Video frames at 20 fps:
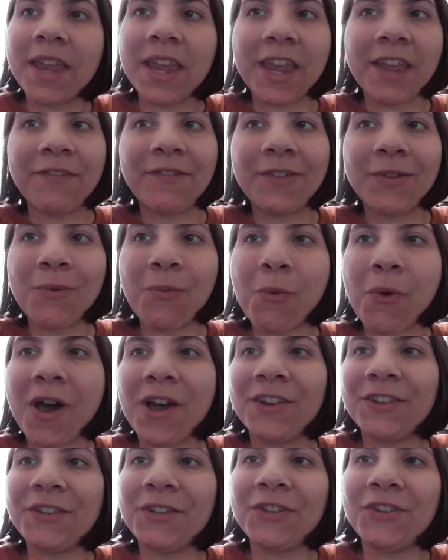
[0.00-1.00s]
If you
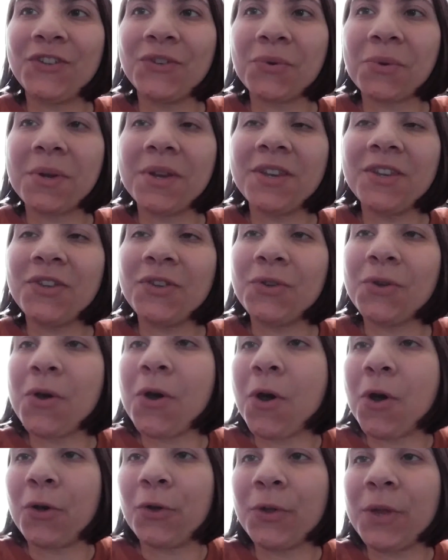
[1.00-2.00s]
want to join, you,
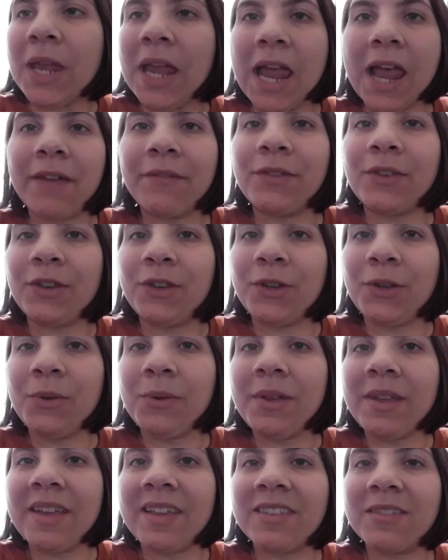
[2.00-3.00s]
all you have to
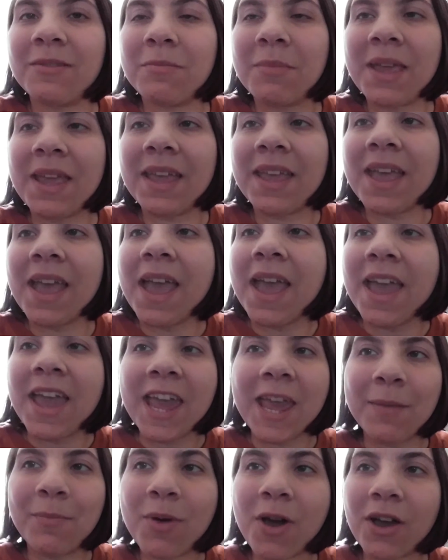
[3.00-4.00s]
do is make
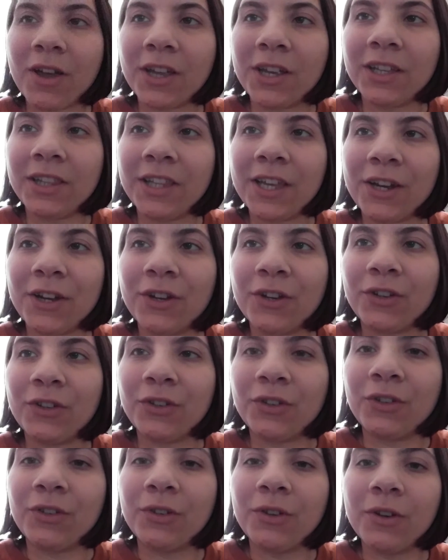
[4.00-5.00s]
a pocket letter
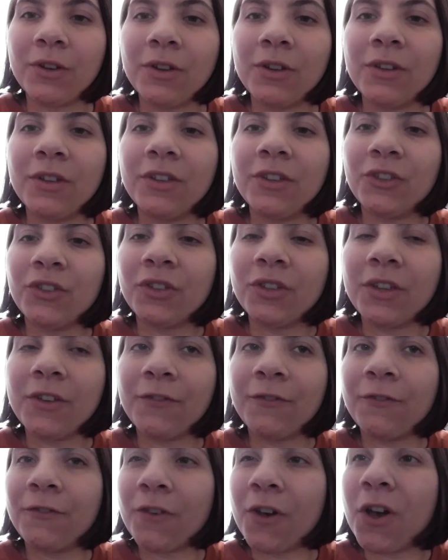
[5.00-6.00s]

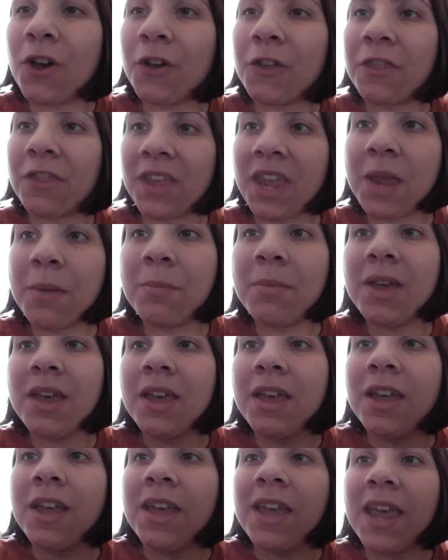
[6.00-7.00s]
fall theme,
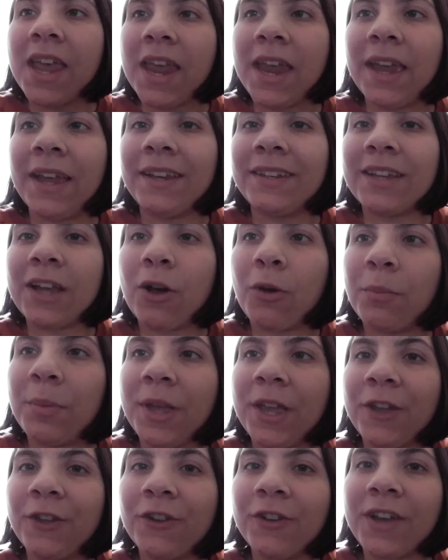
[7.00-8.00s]
and I'll
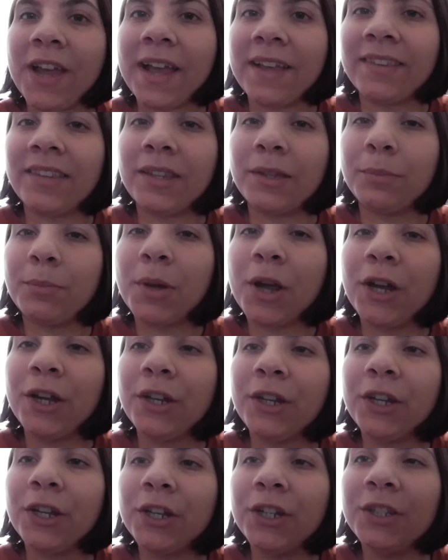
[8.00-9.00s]
pick your guys' as
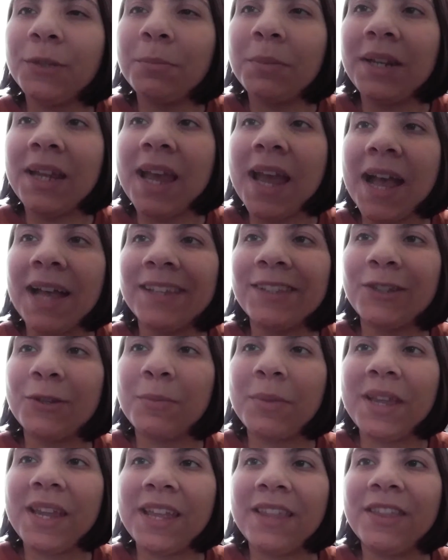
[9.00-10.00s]
partners, but it has to
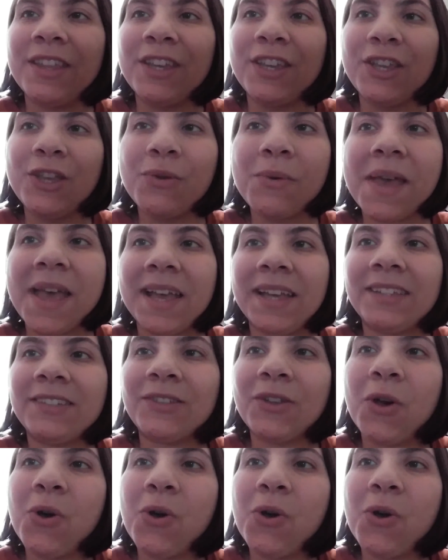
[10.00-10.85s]
be in the U.S.